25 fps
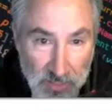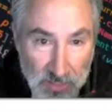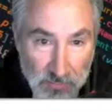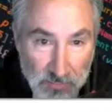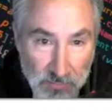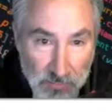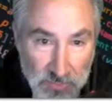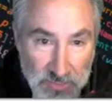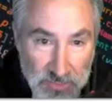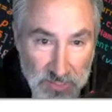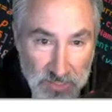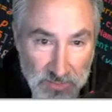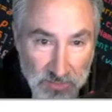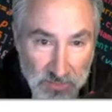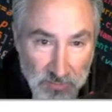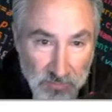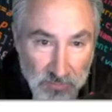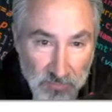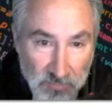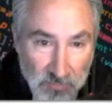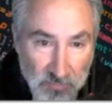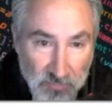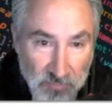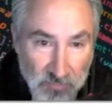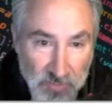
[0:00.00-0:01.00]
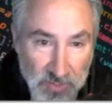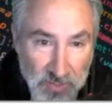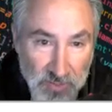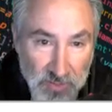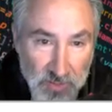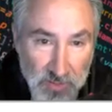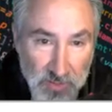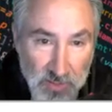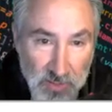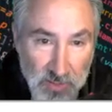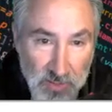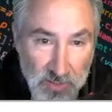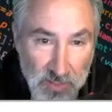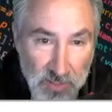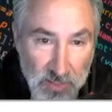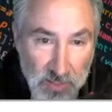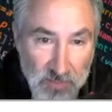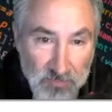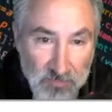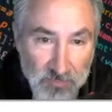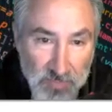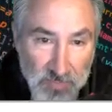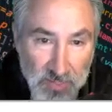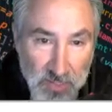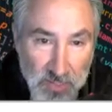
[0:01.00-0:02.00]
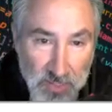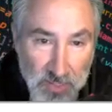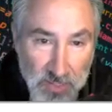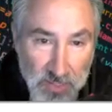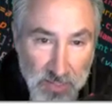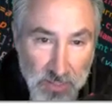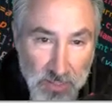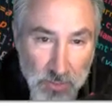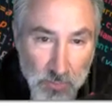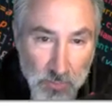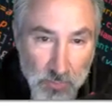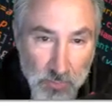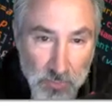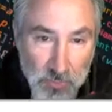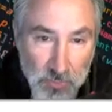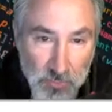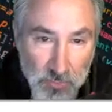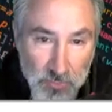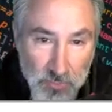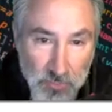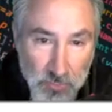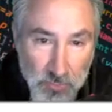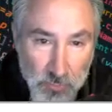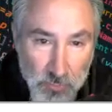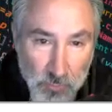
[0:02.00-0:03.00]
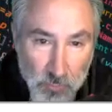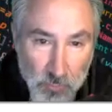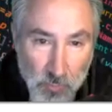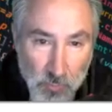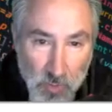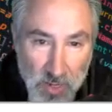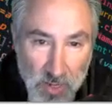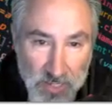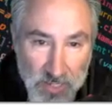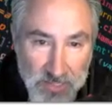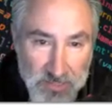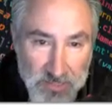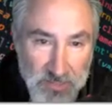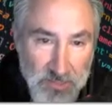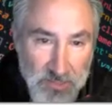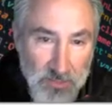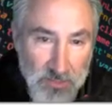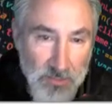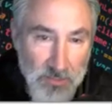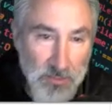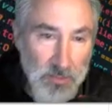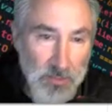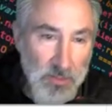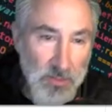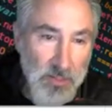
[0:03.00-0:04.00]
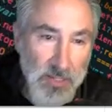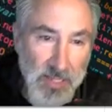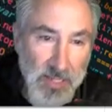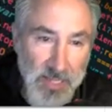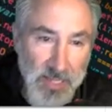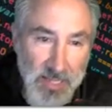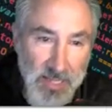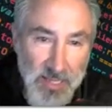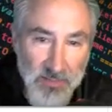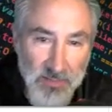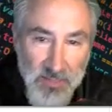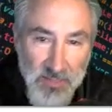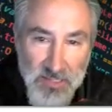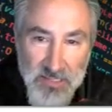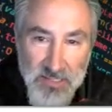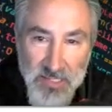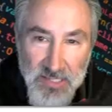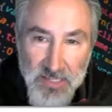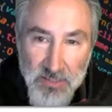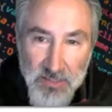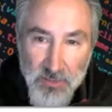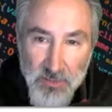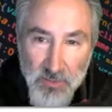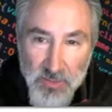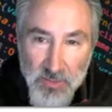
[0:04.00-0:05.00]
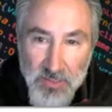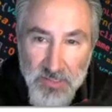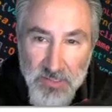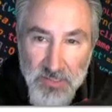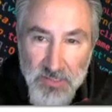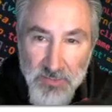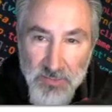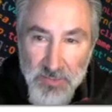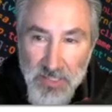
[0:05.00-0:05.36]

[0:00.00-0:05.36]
And we'll set the fill equal to white. And let's take a look and see